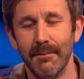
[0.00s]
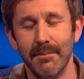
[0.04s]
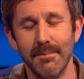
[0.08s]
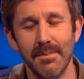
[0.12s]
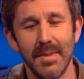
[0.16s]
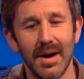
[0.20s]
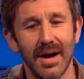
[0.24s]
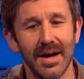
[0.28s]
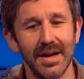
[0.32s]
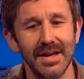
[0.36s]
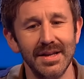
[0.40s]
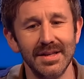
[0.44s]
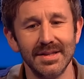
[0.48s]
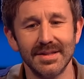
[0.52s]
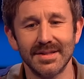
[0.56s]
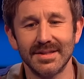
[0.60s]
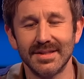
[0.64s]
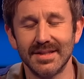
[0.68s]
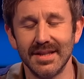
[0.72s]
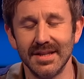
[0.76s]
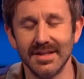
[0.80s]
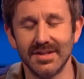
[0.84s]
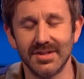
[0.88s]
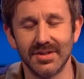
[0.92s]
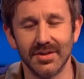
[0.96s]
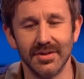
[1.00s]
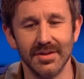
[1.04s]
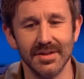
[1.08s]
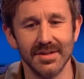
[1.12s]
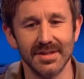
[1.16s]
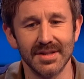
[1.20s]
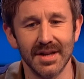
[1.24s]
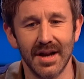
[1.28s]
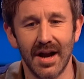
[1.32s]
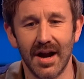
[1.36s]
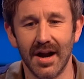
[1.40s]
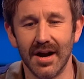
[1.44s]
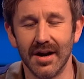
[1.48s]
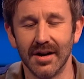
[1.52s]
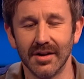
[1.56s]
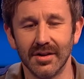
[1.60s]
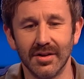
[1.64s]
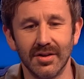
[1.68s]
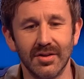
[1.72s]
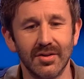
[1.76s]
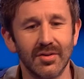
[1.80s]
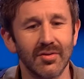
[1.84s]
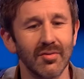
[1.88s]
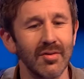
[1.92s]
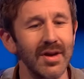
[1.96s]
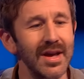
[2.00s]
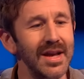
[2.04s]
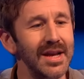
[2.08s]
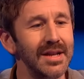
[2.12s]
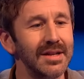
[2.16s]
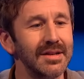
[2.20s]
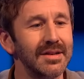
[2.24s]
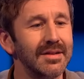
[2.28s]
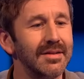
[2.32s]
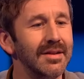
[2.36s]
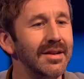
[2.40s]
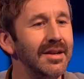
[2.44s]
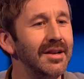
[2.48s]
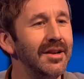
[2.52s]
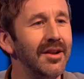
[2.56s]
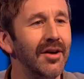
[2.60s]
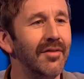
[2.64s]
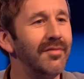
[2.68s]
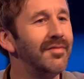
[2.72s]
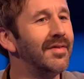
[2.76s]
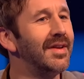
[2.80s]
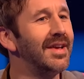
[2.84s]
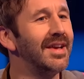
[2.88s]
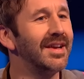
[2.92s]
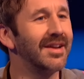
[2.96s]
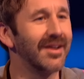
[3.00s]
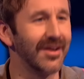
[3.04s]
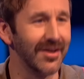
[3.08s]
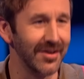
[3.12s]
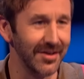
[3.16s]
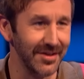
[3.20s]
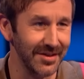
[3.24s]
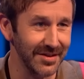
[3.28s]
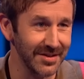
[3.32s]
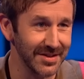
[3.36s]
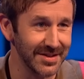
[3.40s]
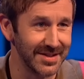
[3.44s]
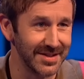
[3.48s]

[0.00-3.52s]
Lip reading: My sisters are great, lovely girls.